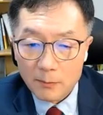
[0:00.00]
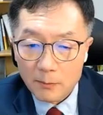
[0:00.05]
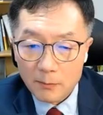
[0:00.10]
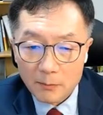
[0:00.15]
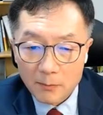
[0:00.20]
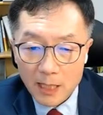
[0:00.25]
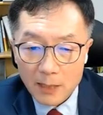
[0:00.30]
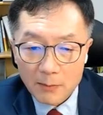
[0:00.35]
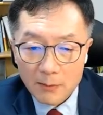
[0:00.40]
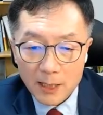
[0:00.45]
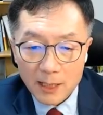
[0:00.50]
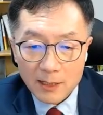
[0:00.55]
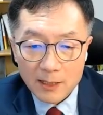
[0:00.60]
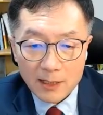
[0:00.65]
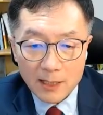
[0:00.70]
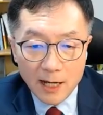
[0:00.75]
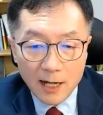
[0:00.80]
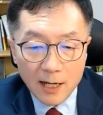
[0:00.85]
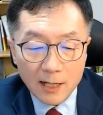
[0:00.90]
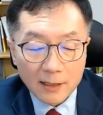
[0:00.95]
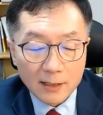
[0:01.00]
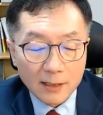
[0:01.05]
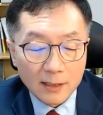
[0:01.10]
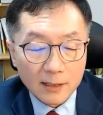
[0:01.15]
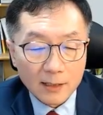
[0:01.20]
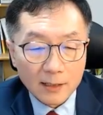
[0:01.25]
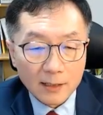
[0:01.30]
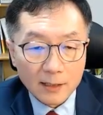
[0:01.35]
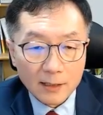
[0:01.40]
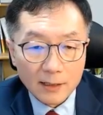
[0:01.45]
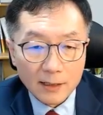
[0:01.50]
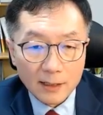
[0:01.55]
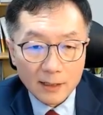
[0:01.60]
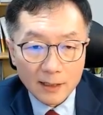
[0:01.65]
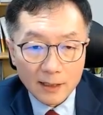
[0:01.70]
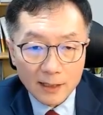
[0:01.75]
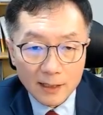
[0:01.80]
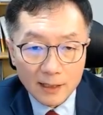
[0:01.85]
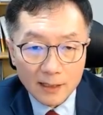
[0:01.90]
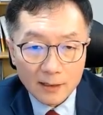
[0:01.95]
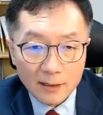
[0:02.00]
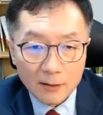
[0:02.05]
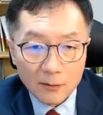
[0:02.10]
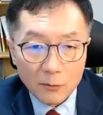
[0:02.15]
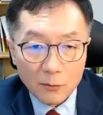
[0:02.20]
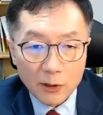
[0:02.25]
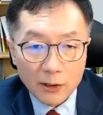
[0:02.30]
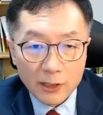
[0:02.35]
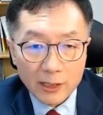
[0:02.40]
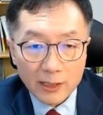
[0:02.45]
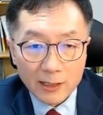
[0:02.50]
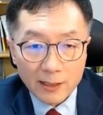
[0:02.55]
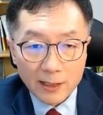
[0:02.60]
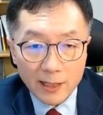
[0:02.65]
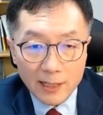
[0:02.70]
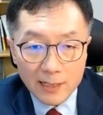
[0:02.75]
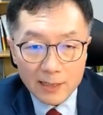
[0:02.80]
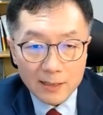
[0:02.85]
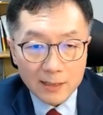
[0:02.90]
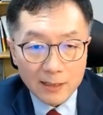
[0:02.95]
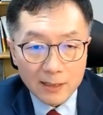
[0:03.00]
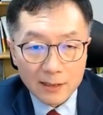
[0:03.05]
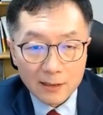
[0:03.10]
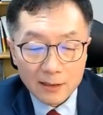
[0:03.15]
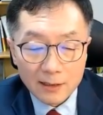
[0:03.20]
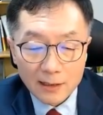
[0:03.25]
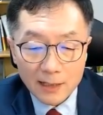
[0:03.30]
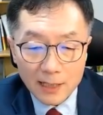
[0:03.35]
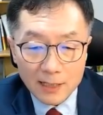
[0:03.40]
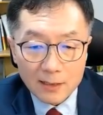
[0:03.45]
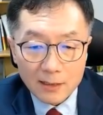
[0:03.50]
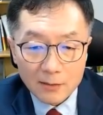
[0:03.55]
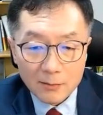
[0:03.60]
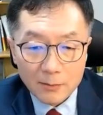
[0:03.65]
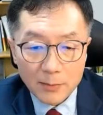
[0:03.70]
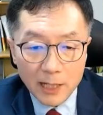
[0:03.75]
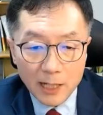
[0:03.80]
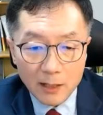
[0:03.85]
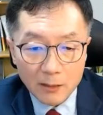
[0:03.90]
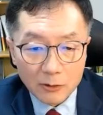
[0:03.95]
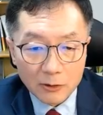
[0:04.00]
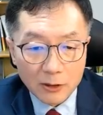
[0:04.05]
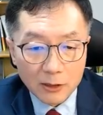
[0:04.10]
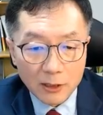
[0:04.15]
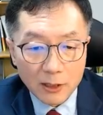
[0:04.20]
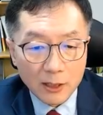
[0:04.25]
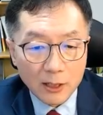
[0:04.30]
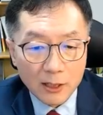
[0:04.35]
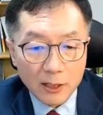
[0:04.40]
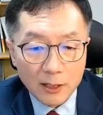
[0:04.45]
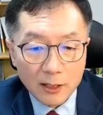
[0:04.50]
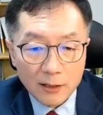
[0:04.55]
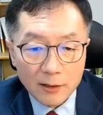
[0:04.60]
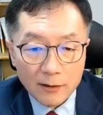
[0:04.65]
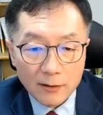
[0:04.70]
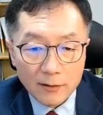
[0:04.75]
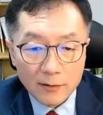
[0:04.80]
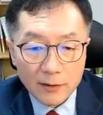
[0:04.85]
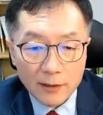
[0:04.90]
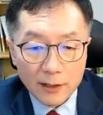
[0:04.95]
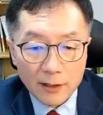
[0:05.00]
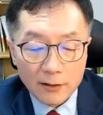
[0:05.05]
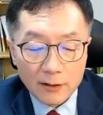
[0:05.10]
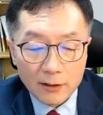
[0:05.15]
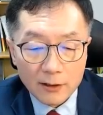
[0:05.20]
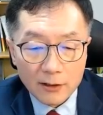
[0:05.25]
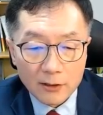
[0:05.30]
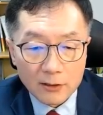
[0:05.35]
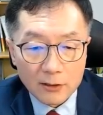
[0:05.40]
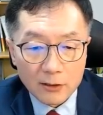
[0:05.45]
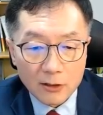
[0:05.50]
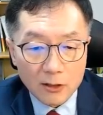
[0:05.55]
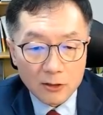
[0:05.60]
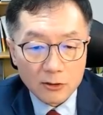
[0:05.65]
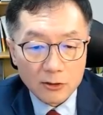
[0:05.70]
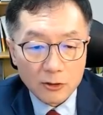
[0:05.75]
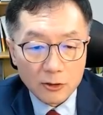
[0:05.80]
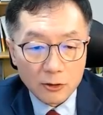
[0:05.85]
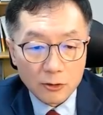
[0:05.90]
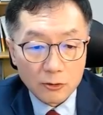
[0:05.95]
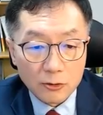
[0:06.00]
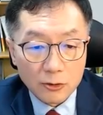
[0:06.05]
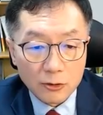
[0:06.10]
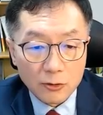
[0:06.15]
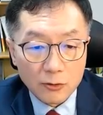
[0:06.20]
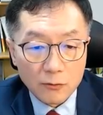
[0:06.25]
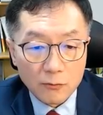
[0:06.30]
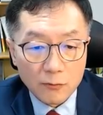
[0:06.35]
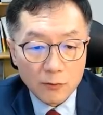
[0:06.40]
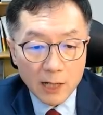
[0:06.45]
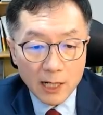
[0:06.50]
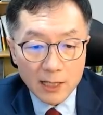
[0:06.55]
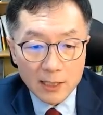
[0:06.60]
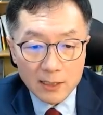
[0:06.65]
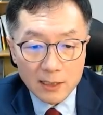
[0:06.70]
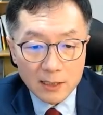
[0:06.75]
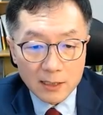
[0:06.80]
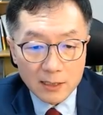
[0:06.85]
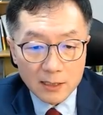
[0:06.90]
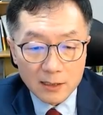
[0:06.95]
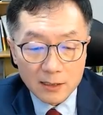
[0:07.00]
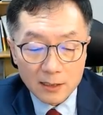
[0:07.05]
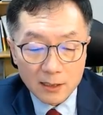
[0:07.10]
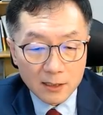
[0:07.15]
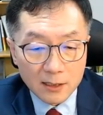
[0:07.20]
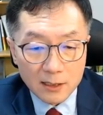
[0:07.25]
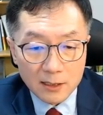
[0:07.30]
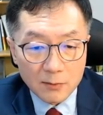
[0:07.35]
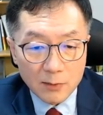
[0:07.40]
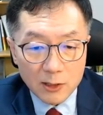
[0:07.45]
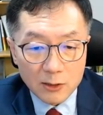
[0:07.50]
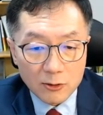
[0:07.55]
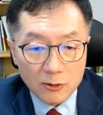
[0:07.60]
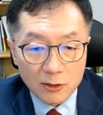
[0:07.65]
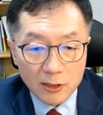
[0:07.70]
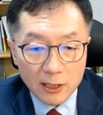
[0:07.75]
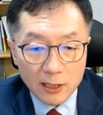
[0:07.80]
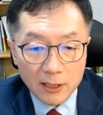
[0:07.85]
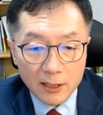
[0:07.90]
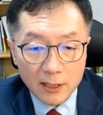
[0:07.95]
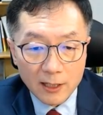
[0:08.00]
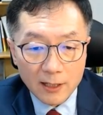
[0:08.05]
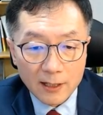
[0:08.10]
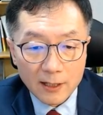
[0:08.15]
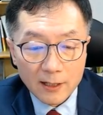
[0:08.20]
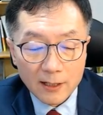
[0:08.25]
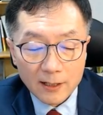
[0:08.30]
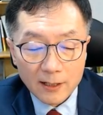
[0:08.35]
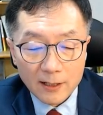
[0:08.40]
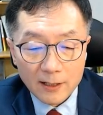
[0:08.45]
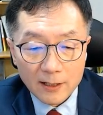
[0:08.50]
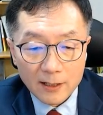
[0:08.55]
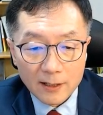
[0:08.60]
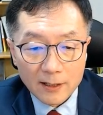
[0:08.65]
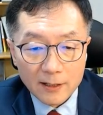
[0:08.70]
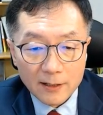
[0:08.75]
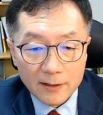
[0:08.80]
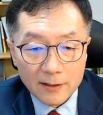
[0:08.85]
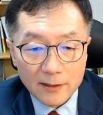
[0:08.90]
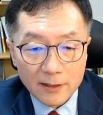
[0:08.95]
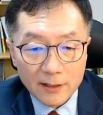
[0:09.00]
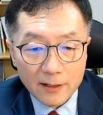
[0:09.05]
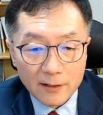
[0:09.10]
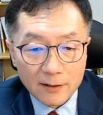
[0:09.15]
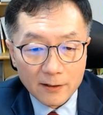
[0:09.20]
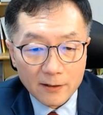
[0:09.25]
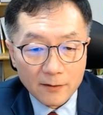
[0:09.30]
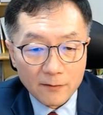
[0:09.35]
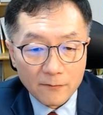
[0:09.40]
maybe not they will worried less less about uh, their constitutional rights and especially uh, their